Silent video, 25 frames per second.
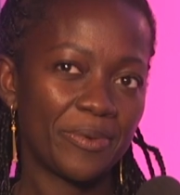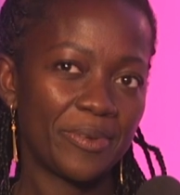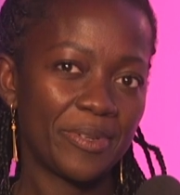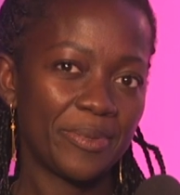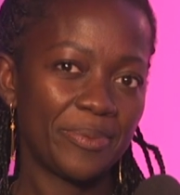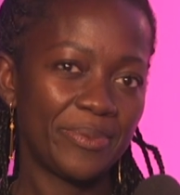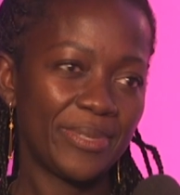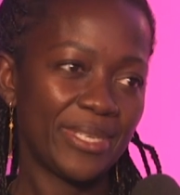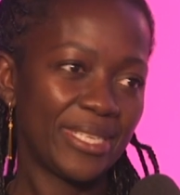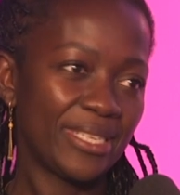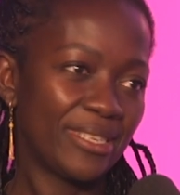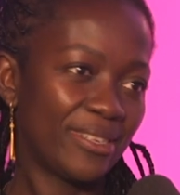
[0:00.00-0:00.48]

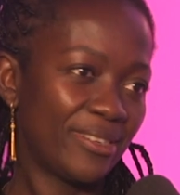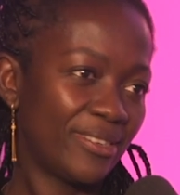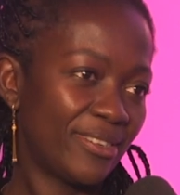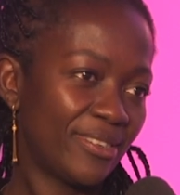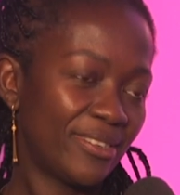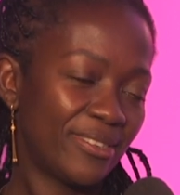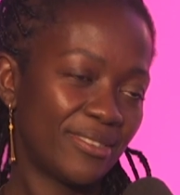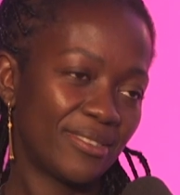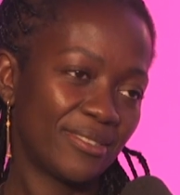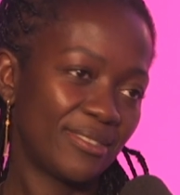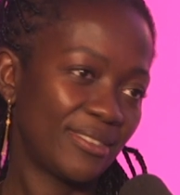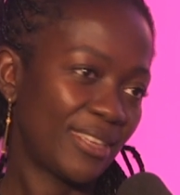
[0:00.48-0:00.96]
be
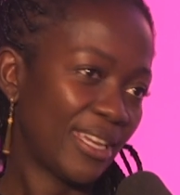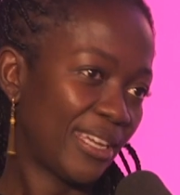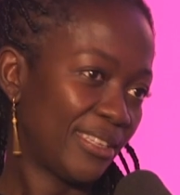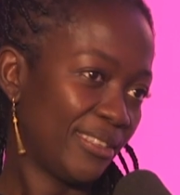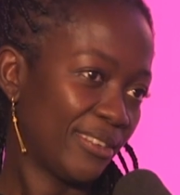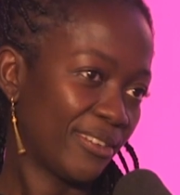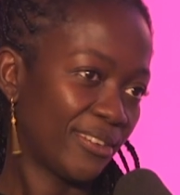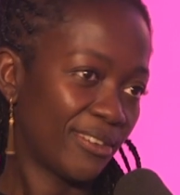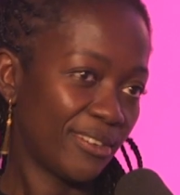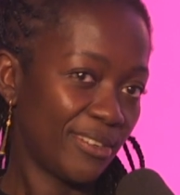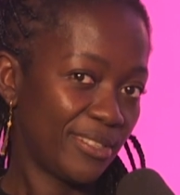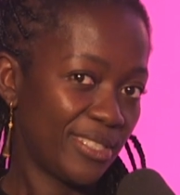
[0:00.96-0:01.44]
a
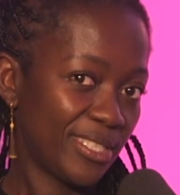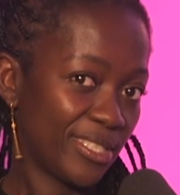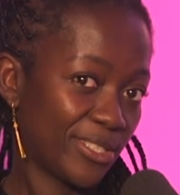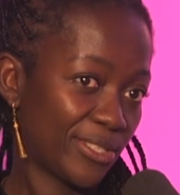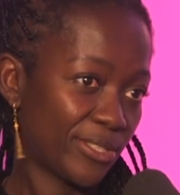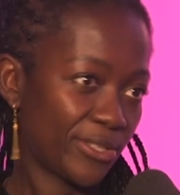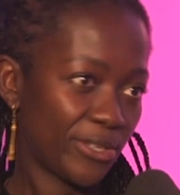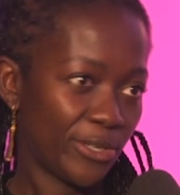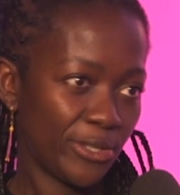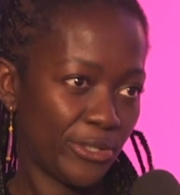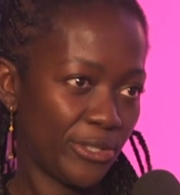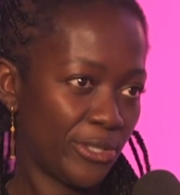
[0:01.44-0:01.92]
gynecologic
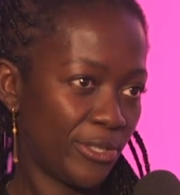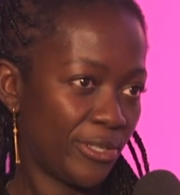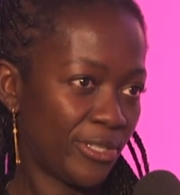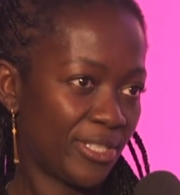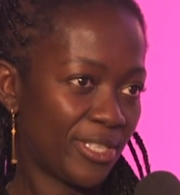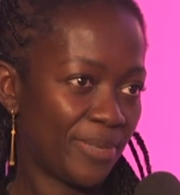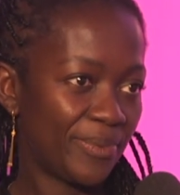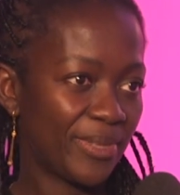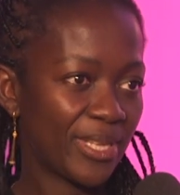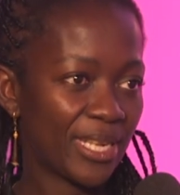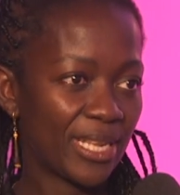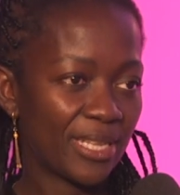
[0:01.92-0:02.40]
surgeon or
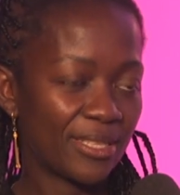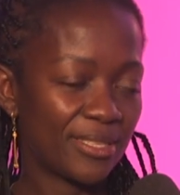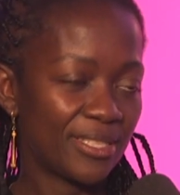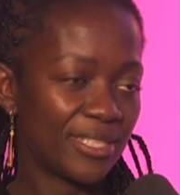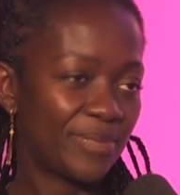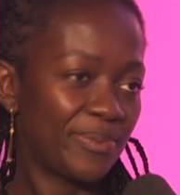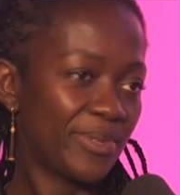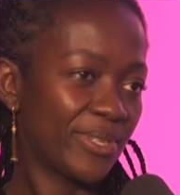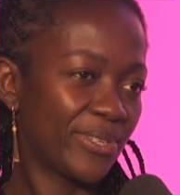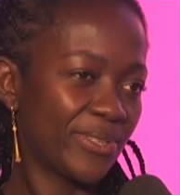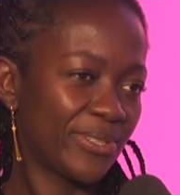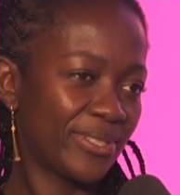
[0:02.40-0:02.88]
something like this,
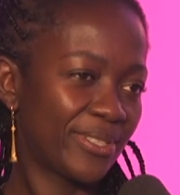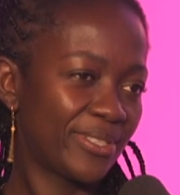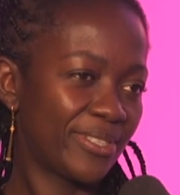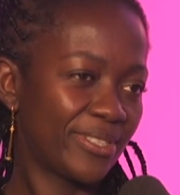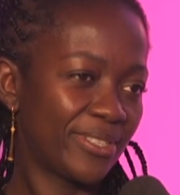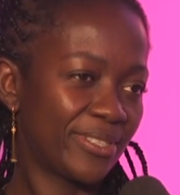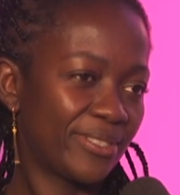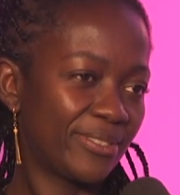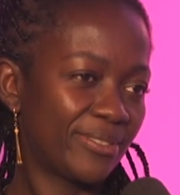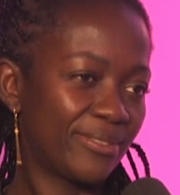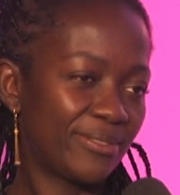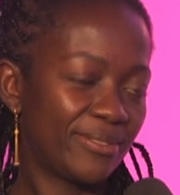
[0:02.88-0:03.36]
because
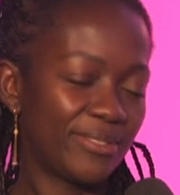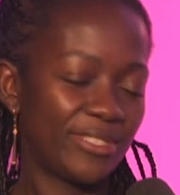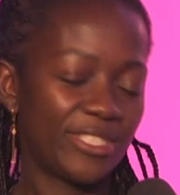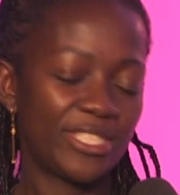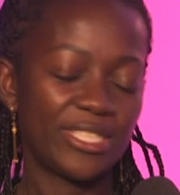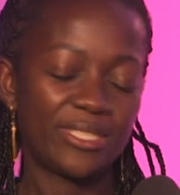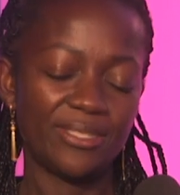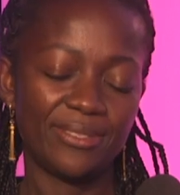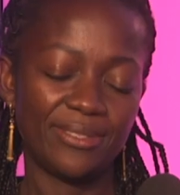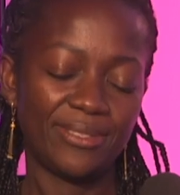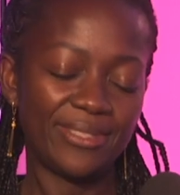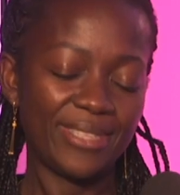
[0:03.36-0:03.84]
the
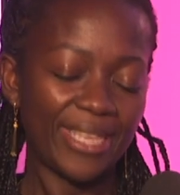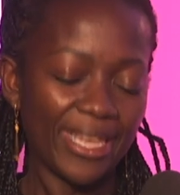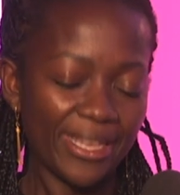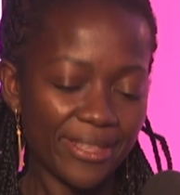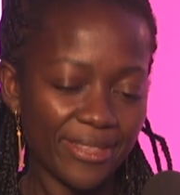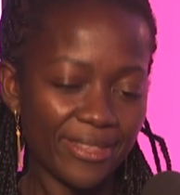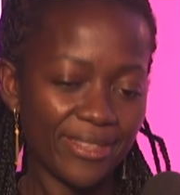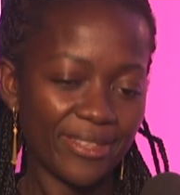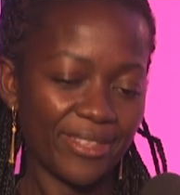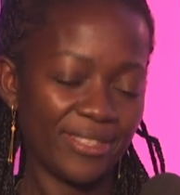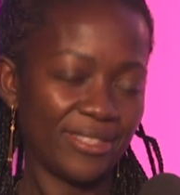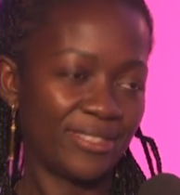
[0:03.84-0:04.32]
death in